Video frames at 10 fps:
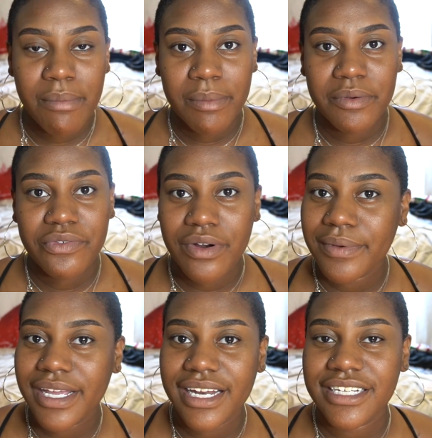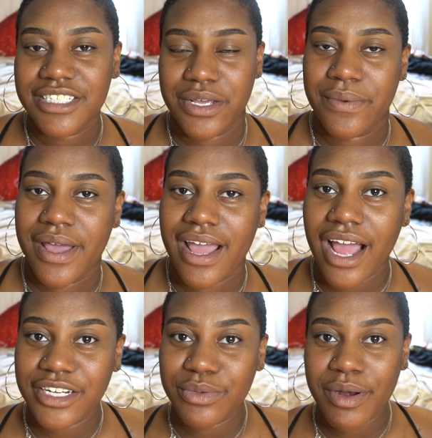But before we get into it,
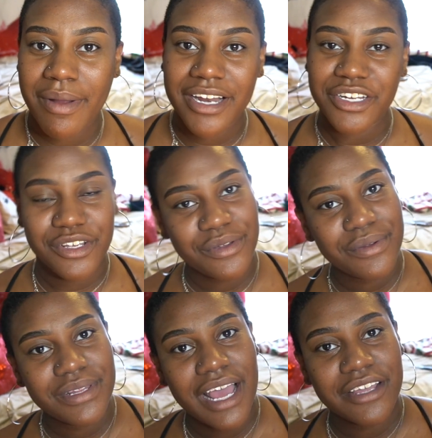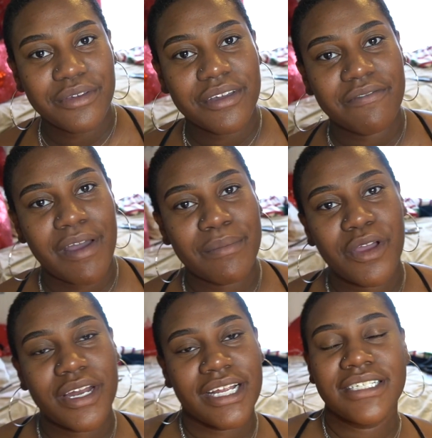I just want to remind you that you can find me
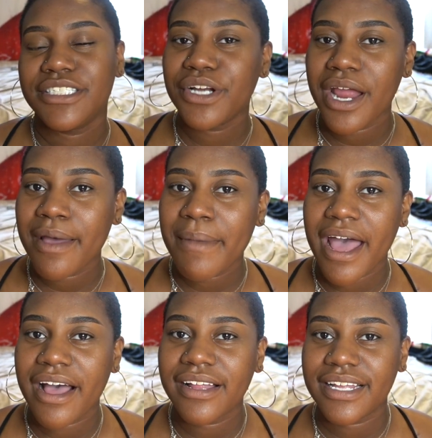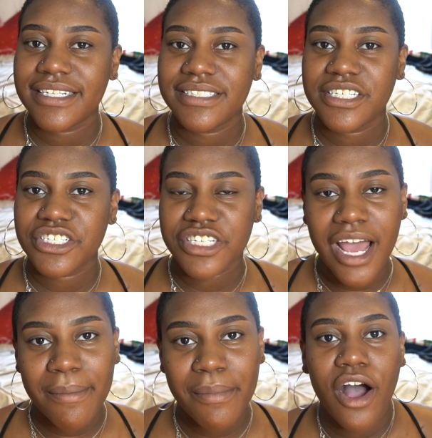on Instagram at Alexia
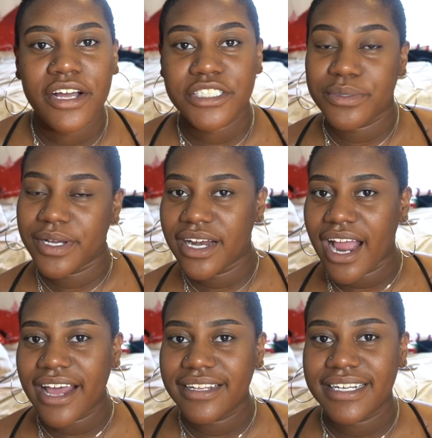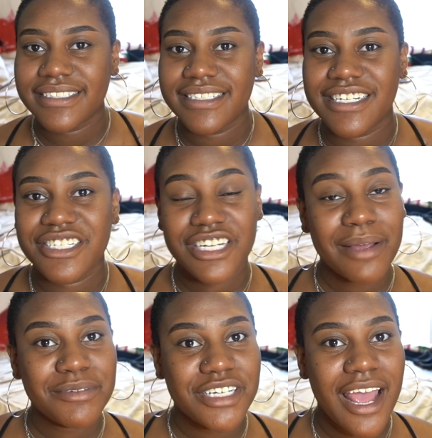Shep, on Twitter at Alexia
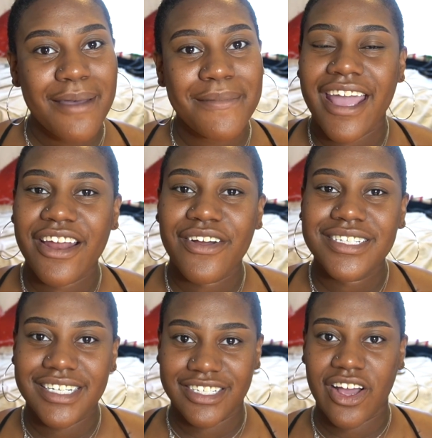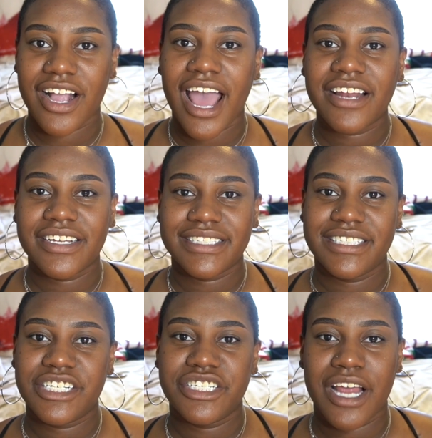Shep, and on TikTok at
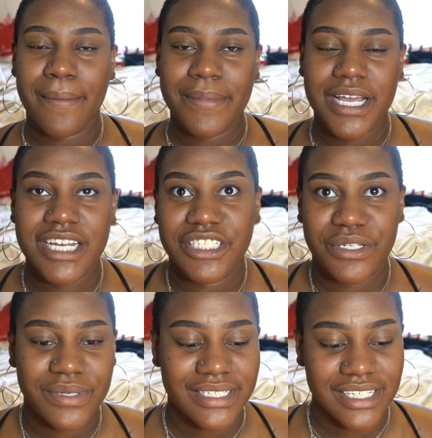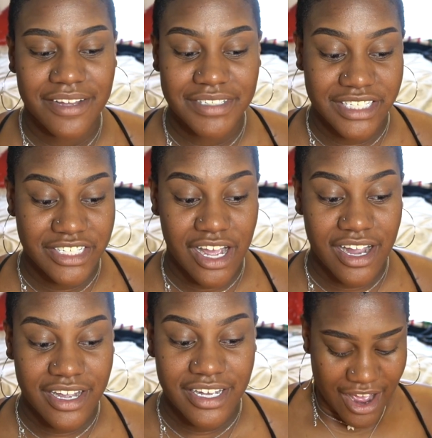Alexia Shep, because who doesn't love
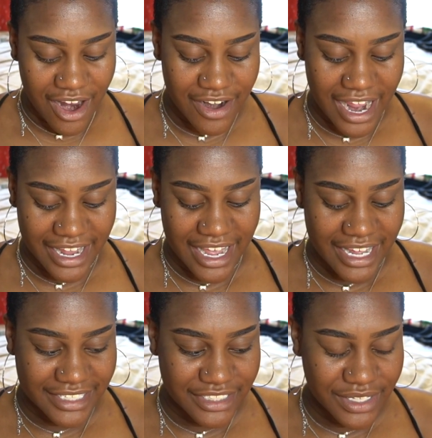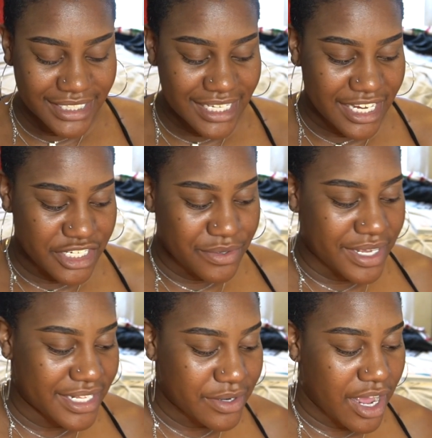TikTok? Alright guys, so let's get into it.